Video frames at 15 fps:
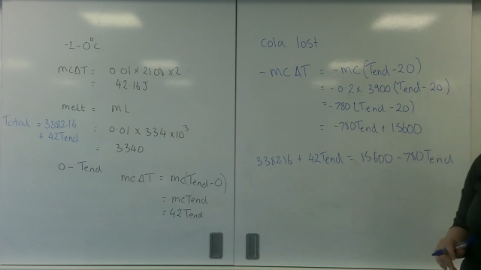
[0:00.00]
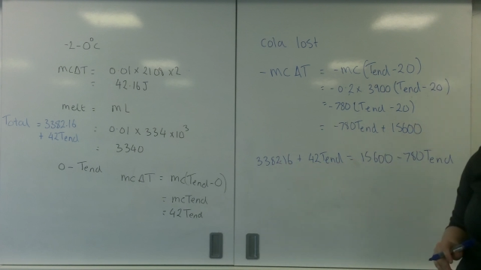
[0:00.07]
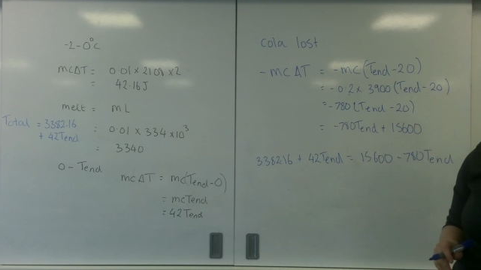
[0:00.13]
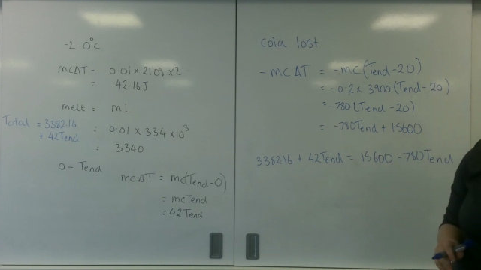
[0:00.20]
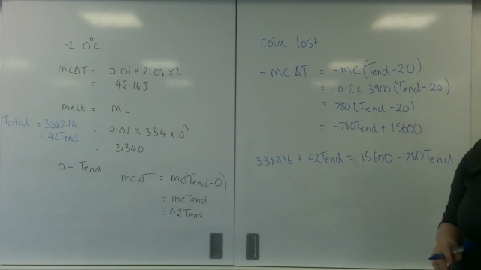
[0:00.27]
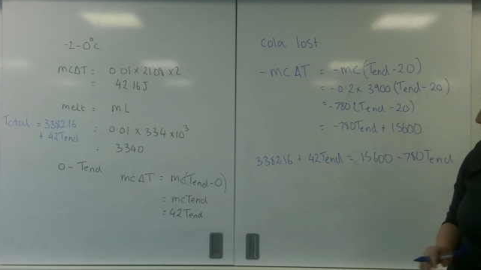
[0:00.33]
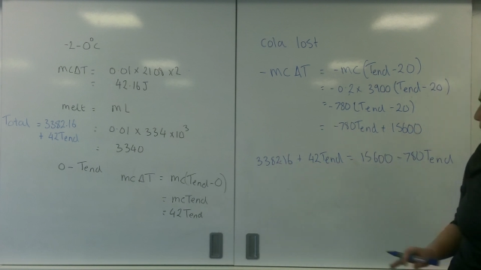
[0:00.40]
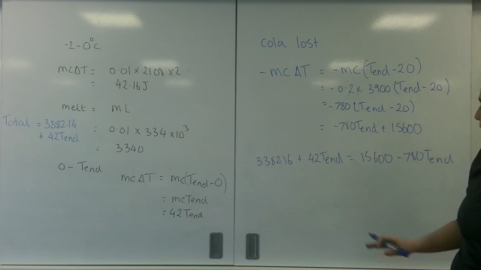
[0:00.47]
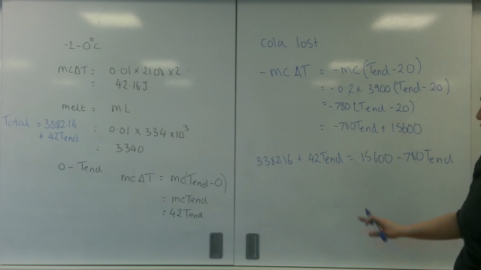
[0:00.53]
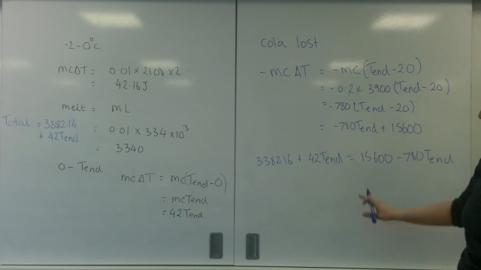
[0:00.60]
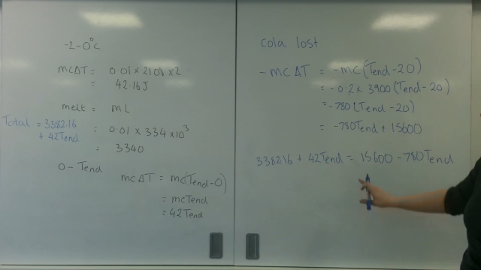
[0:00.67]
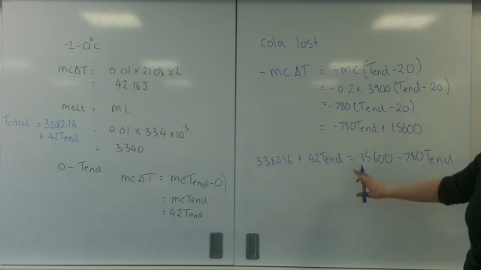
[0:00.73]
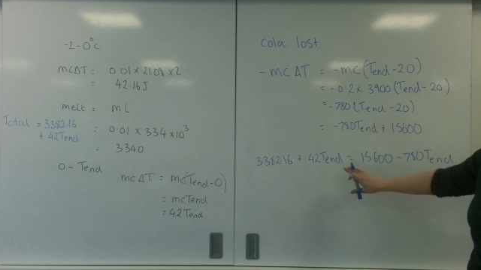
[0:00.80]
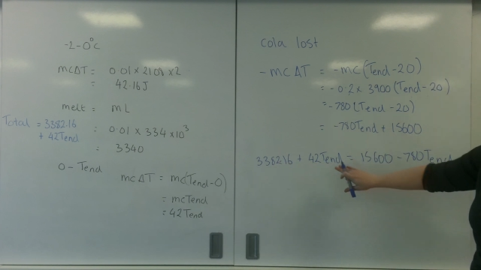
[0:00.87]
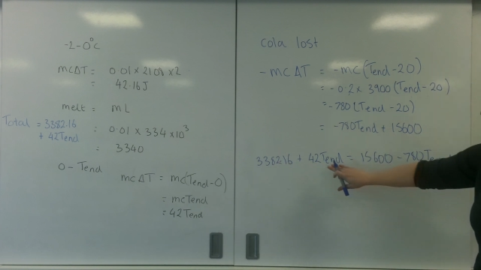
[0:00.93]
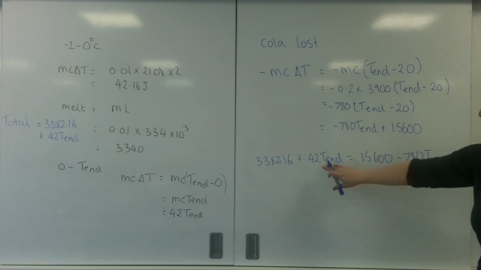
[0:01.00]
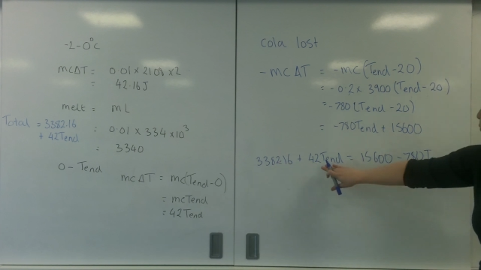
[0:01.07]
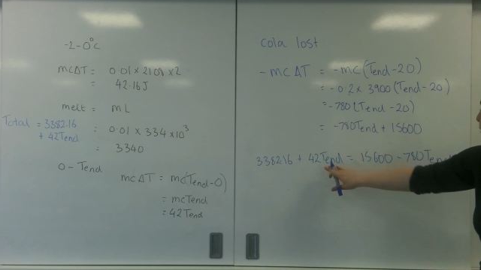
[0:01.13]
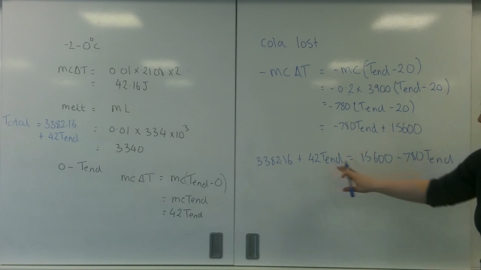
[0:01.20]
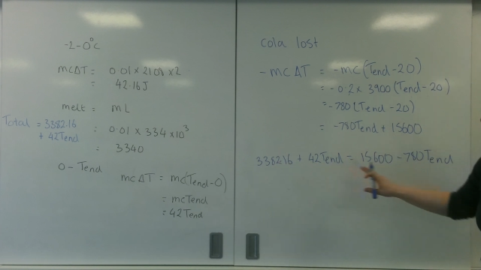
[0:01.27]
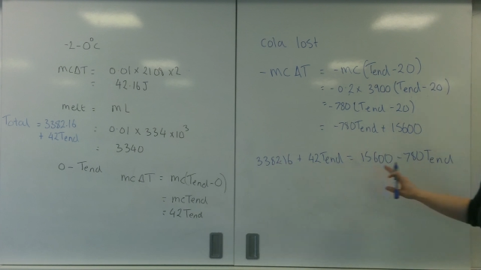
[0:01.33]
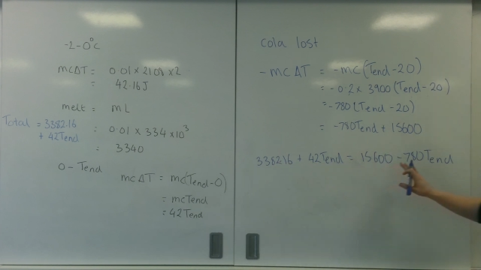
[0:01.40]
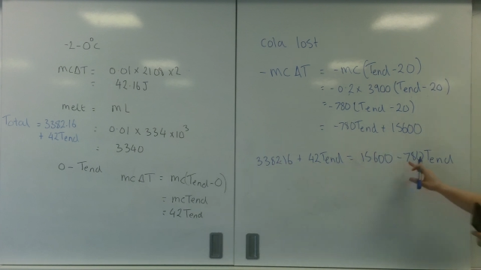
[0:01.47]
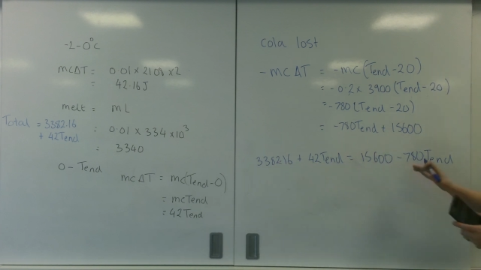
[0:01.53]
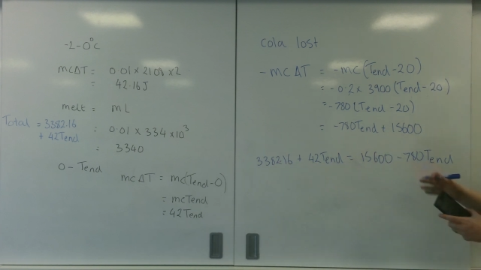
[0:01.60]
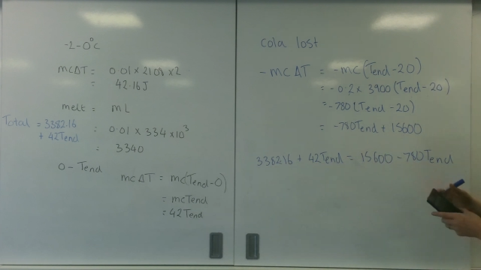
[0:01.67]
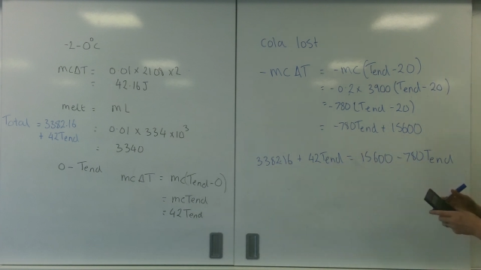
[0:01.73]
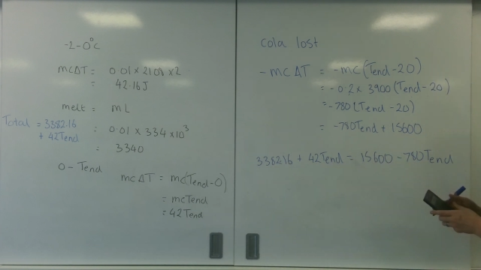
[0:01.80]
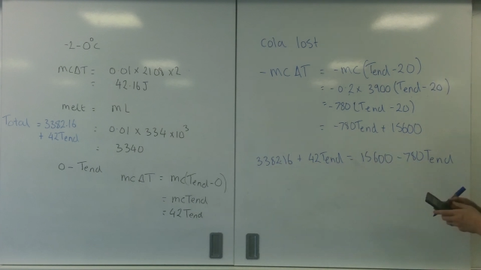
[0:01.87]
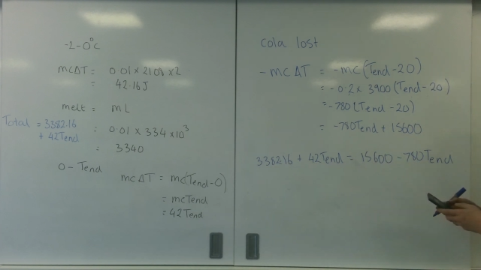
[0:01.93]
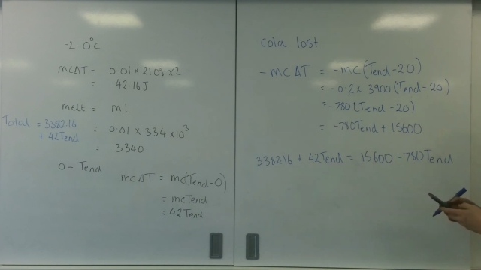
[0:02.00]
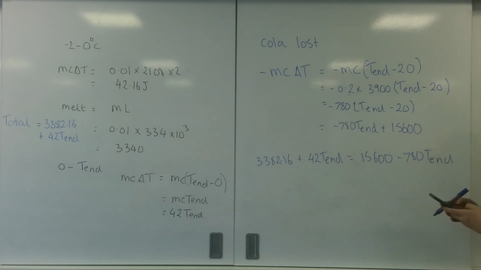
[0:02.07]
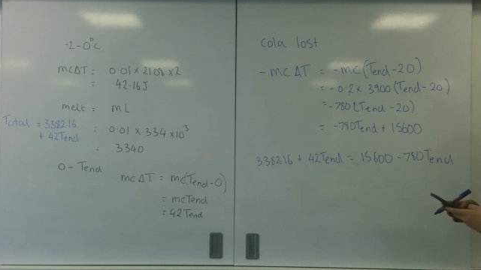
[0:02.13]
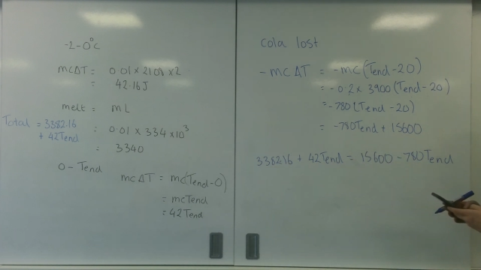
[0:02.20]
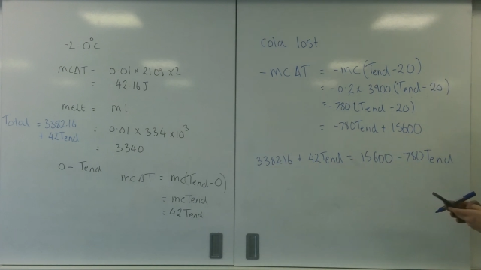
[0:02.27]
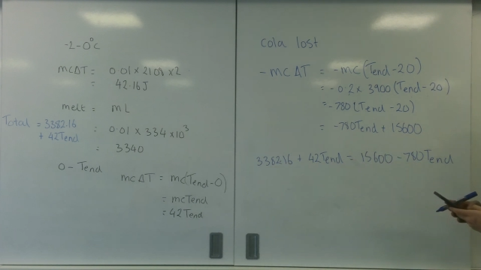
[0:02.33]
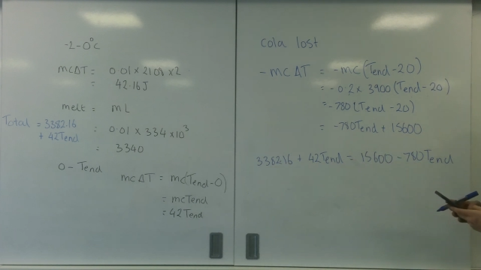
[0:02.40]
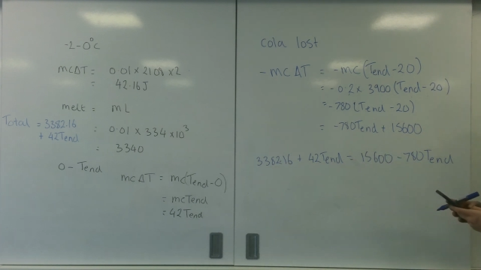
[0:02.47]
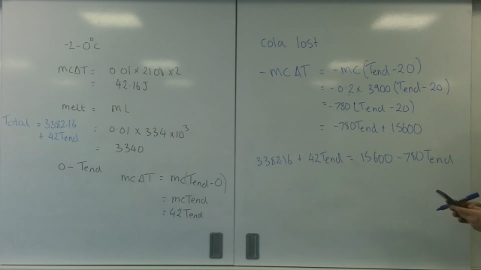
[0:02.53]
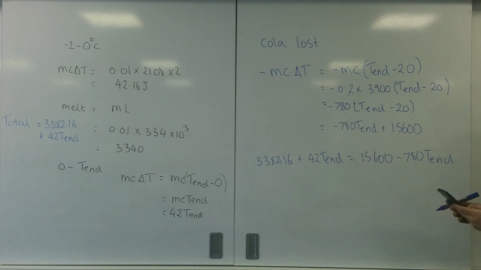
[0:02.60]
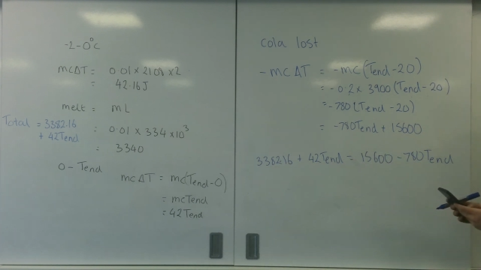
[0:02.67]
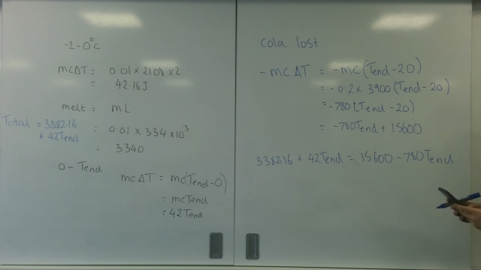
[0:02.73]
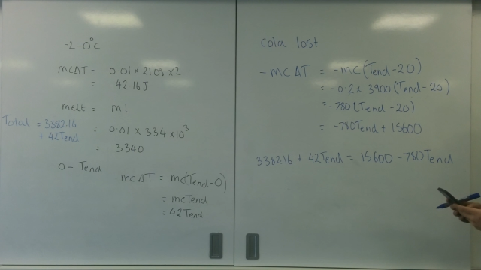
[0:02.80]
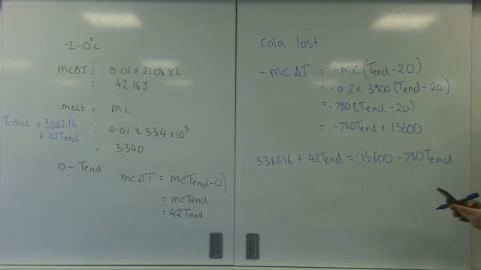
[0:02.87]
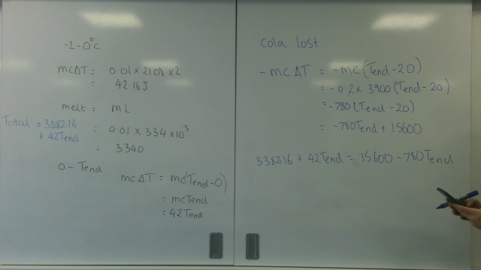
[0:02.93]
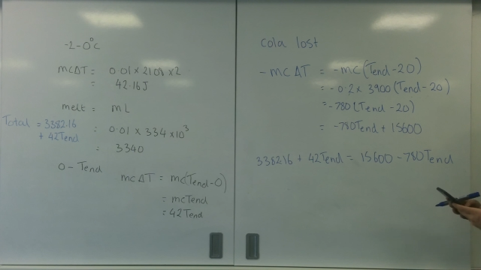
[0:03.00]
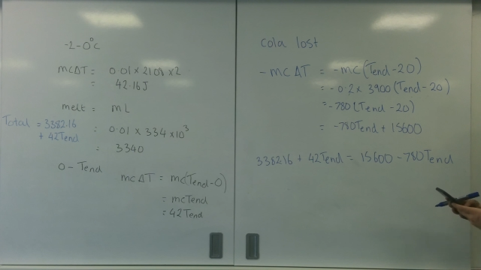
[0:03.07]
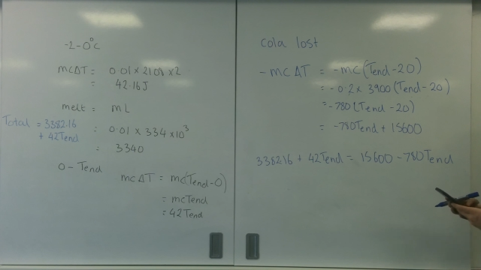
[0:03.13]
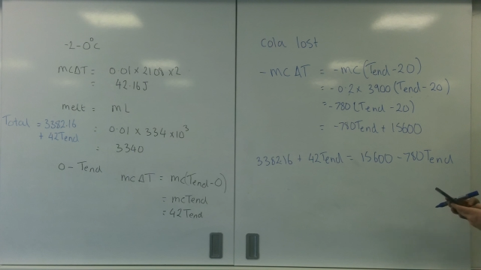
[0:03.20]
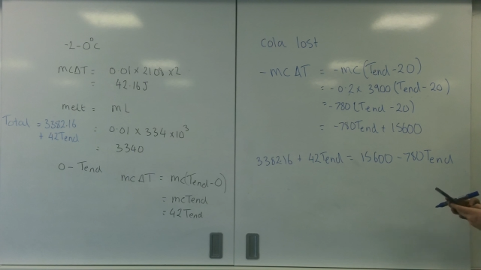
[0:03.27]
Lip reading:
Nobody's mouth can be seen.